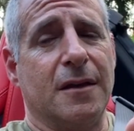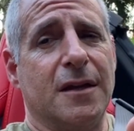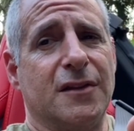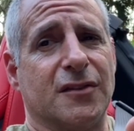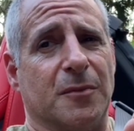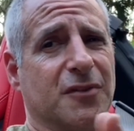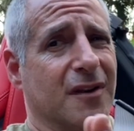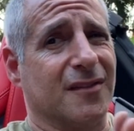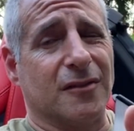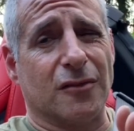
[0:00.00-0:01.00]
So I'm sorry this is
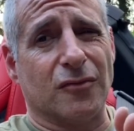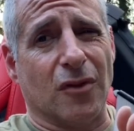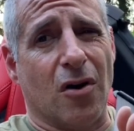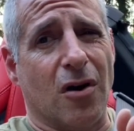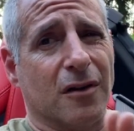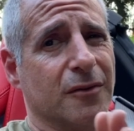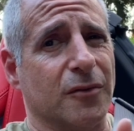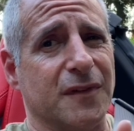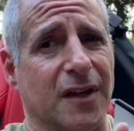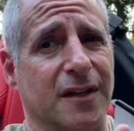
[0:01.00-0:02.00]
a little long, a little
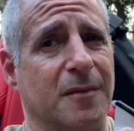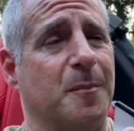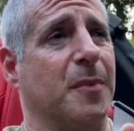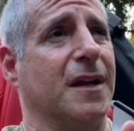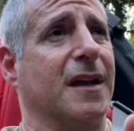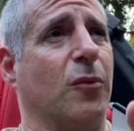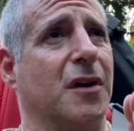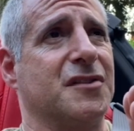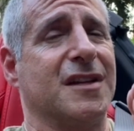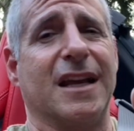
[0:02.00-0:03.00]
redundant, but I want
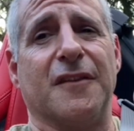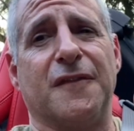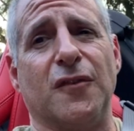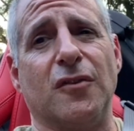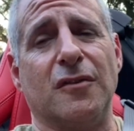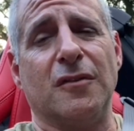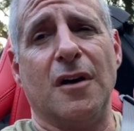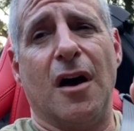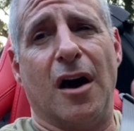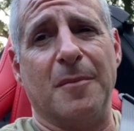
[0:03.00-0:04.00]
you to get a full,
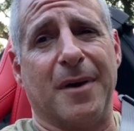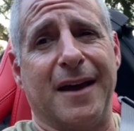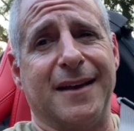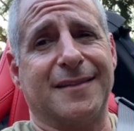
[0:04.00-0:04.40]
unbiased.